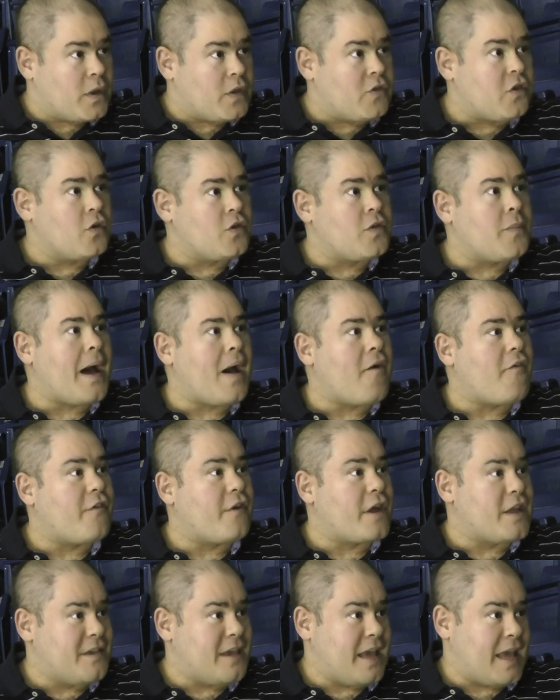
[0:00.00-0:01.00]
talked about
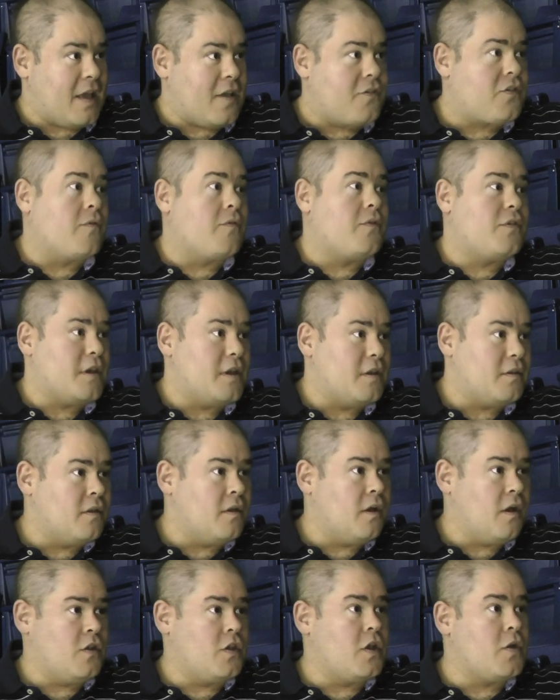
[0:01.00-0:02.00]
free tickets, obviously,
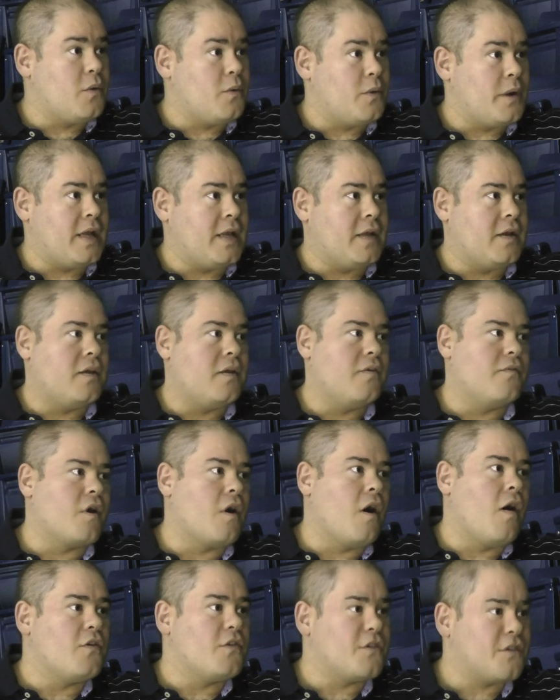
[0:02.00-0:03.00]
a new arena, you've
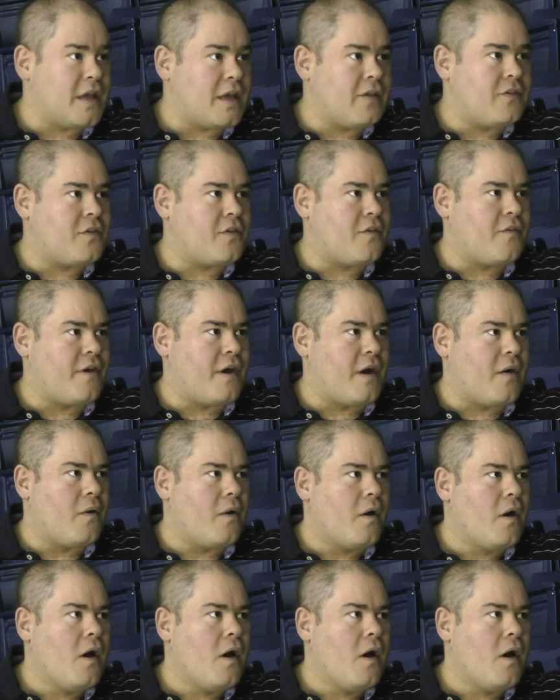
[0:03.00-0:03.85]
got seats to fill,